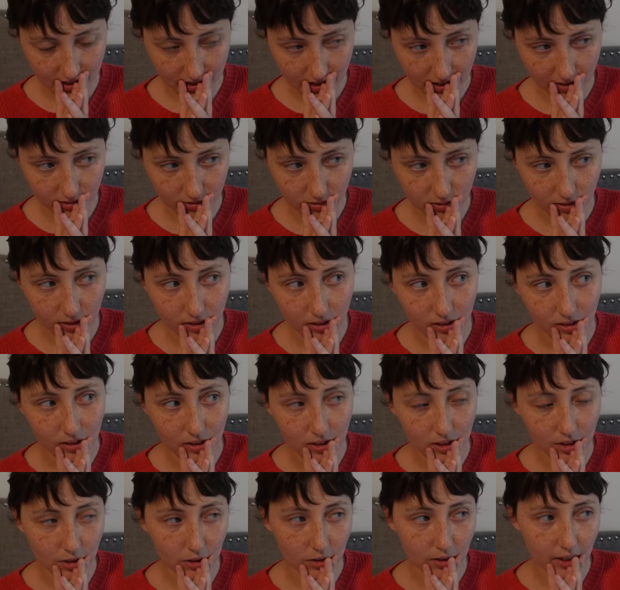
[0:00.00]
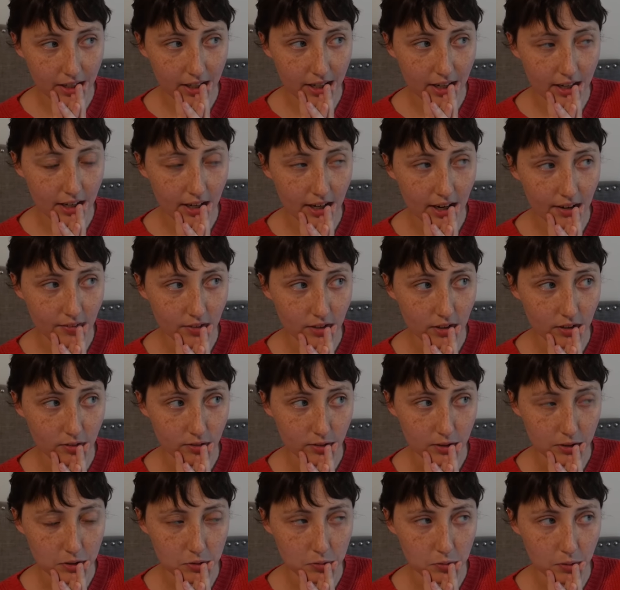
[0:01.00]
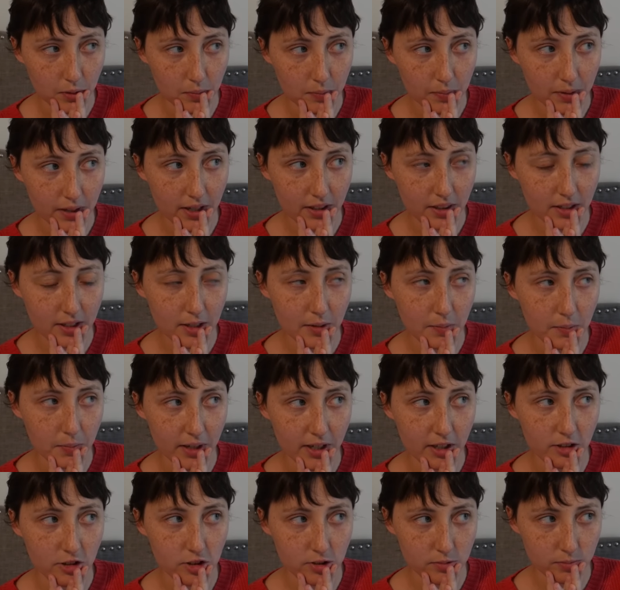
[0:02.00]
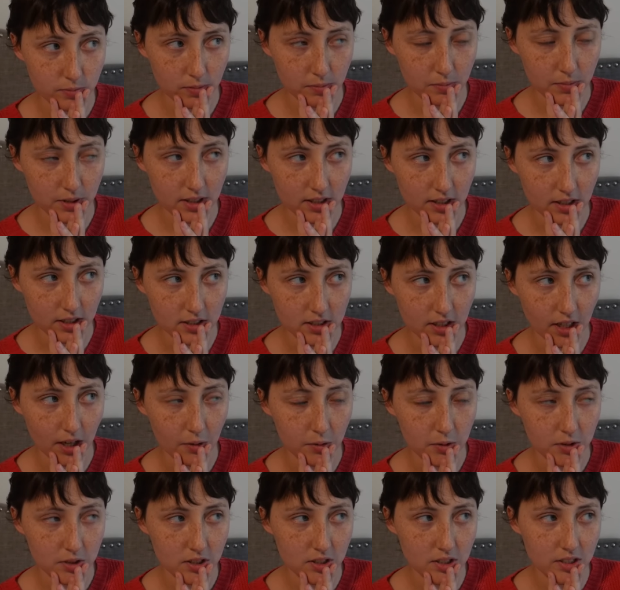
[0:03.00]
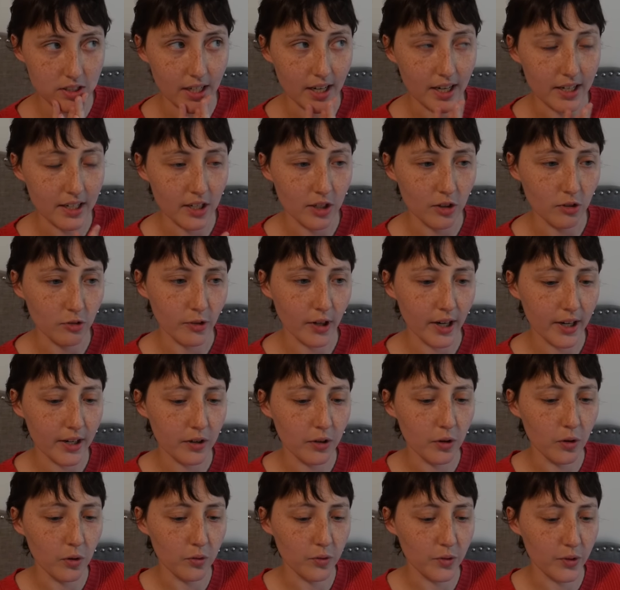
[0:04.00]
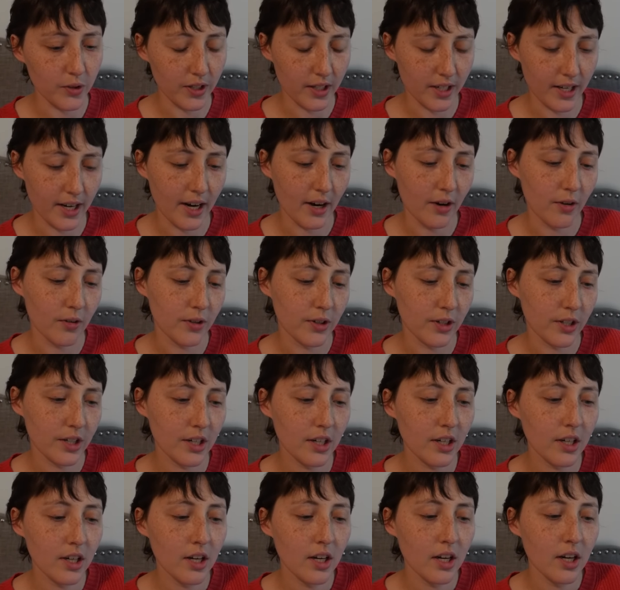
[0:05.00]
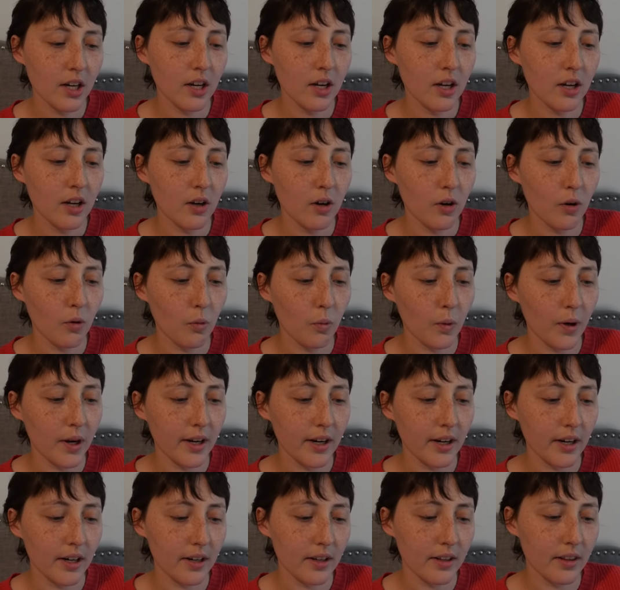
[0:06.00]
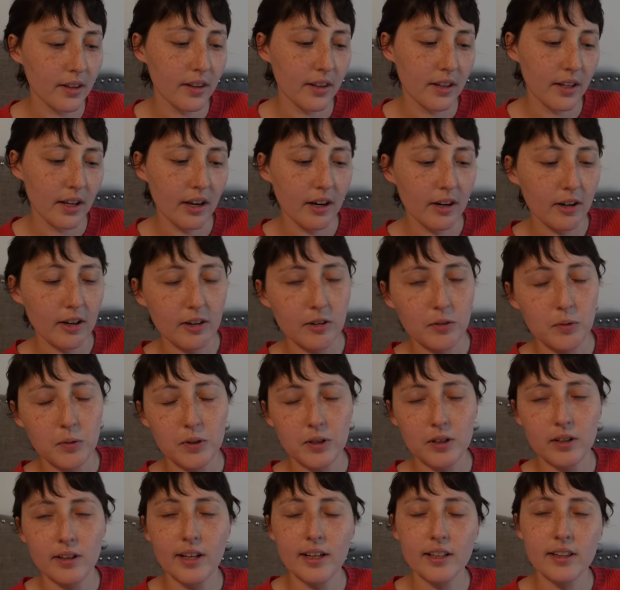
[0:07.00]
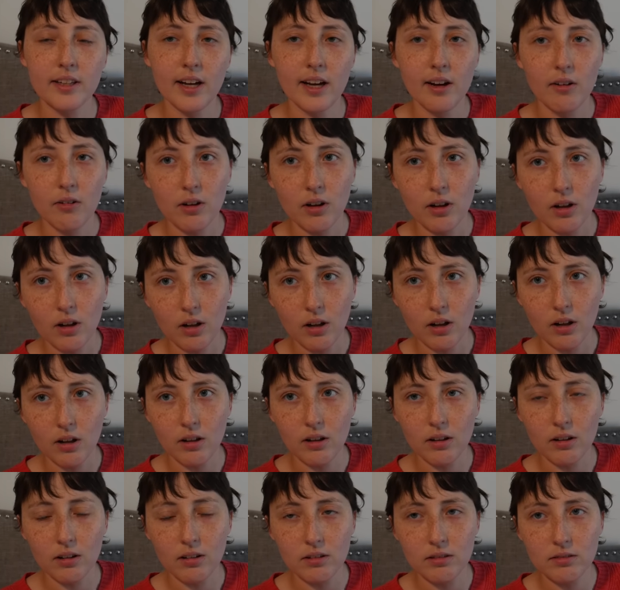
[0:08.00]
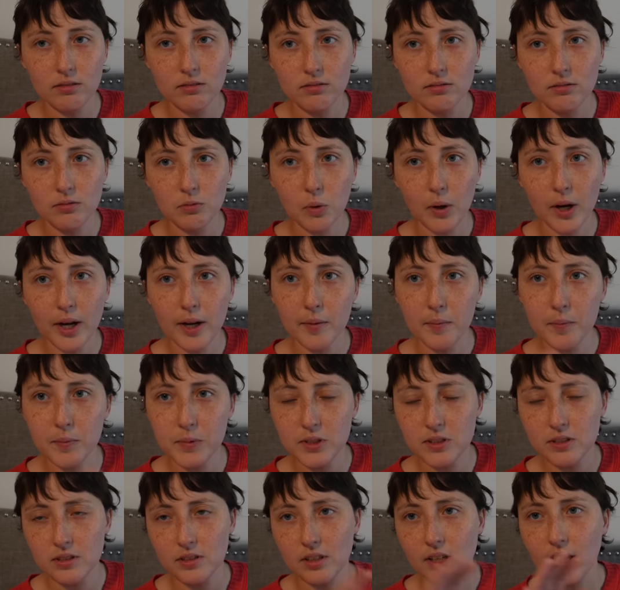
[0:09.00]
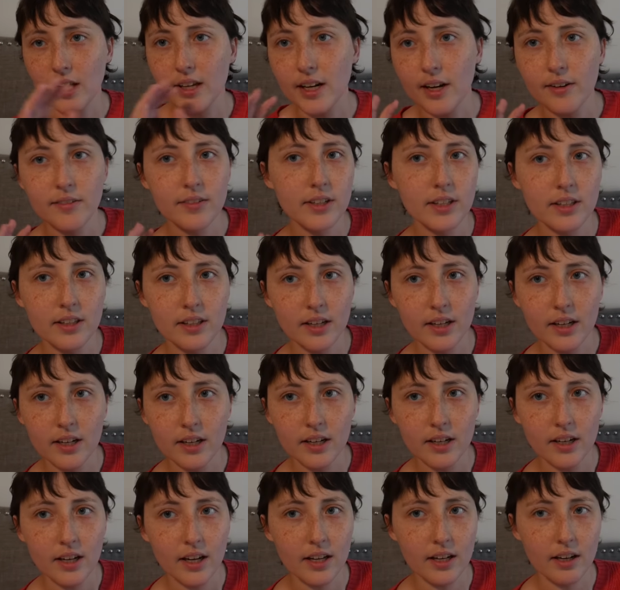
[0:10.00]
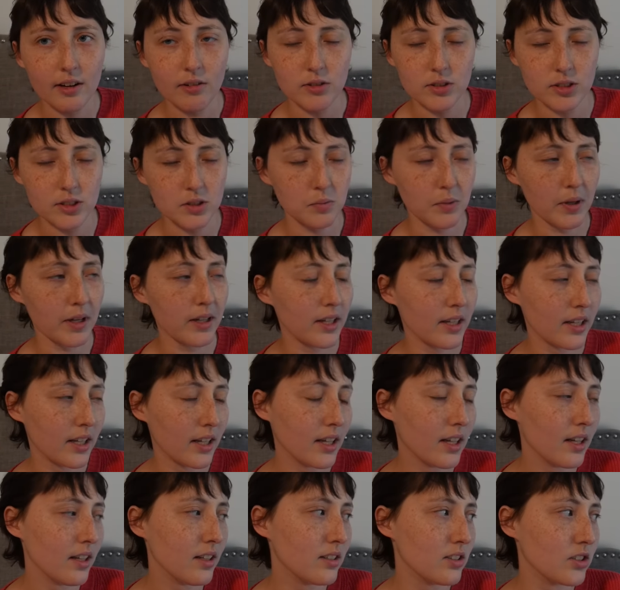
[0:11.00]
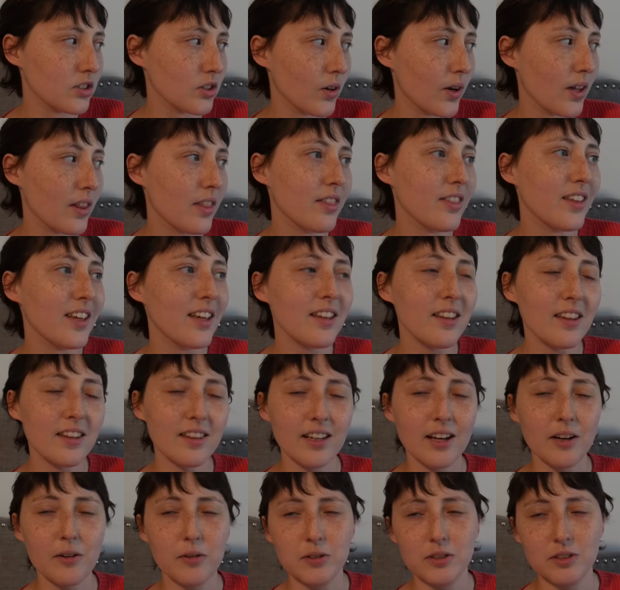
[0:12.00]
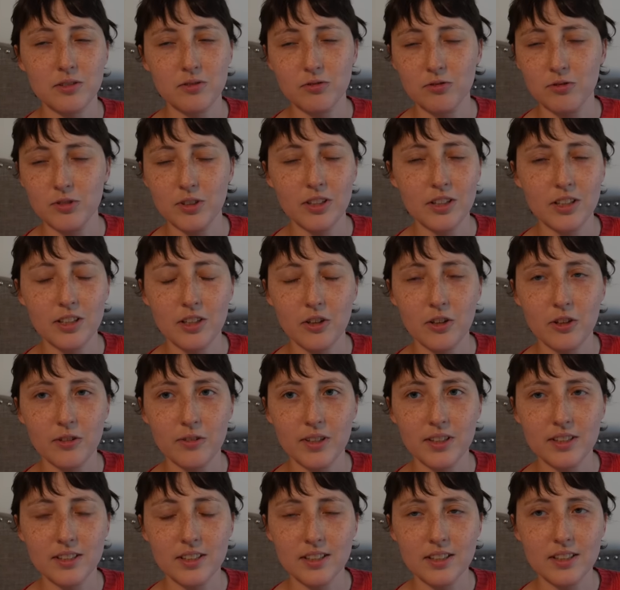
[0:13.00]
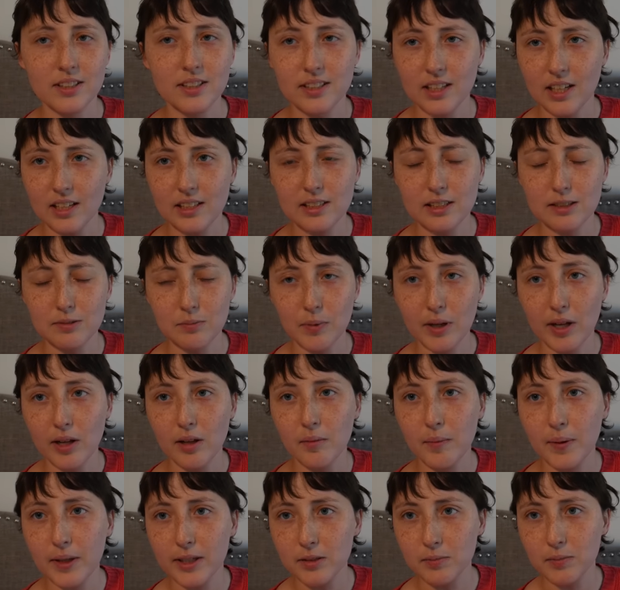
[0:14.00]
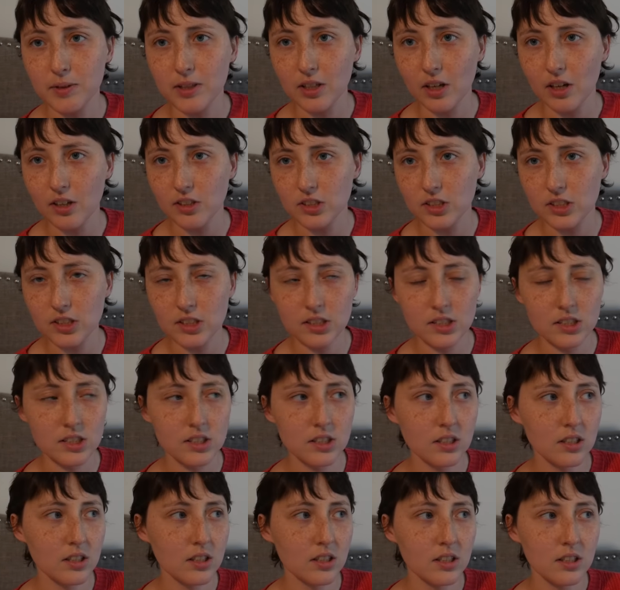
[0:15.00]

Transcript: I was feeling a little lightheaded after the first one, but I think it might have just been because I was standing right over the counter where there were like the alcohol wipes and everything, and I was smelling it. So I think that that was really the only reason, because that smell makes me nauseous